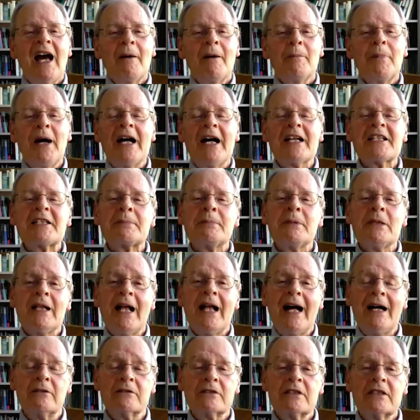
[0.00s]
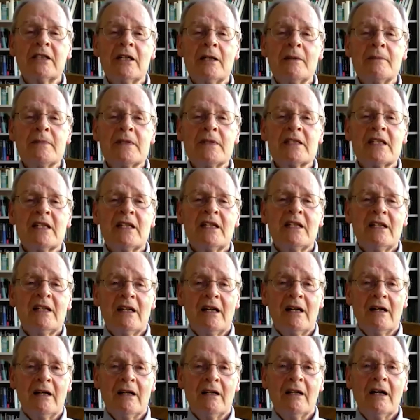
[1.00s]
possible outcomes
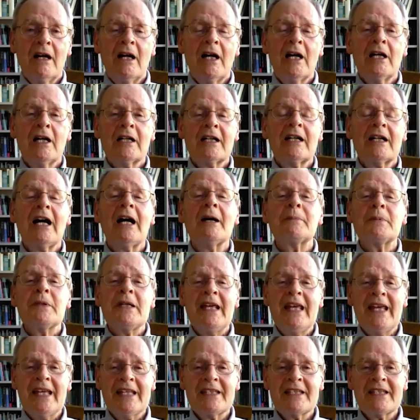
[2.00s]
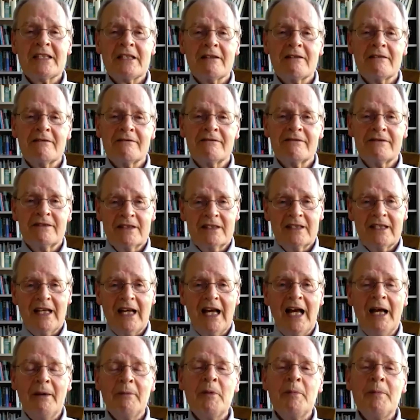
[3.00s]
are comprehensive,
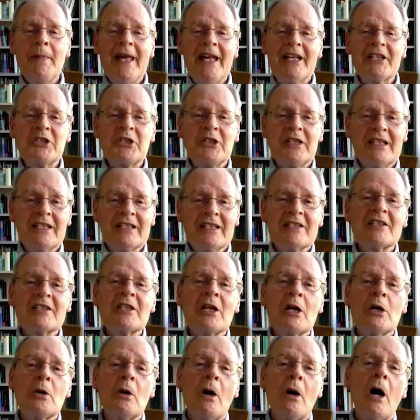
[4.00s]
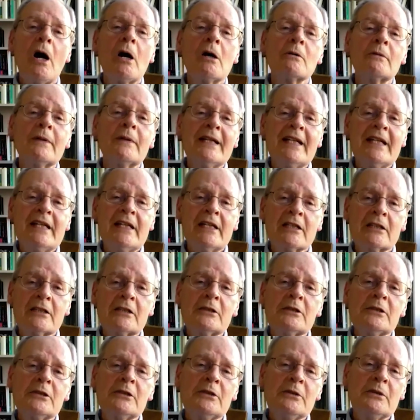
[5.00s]
I'm imagining, and so already
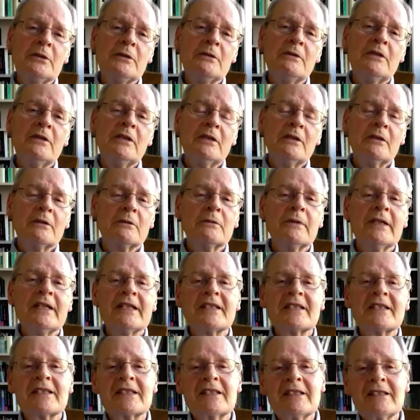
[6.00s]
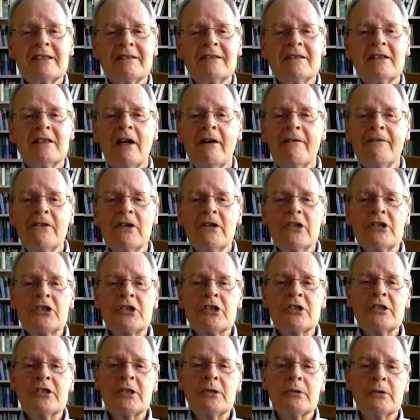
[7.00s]
include risk and
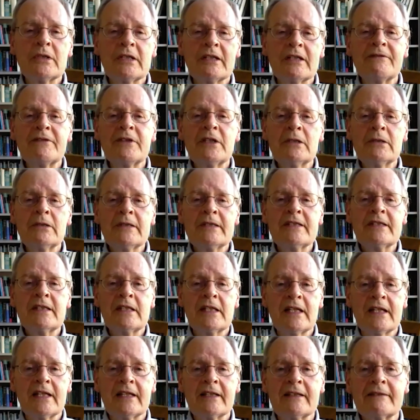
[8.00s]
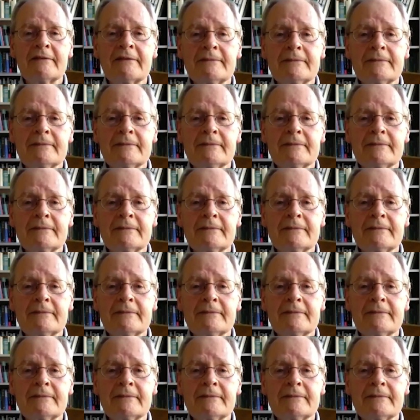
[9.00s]
aversion to it if there is any.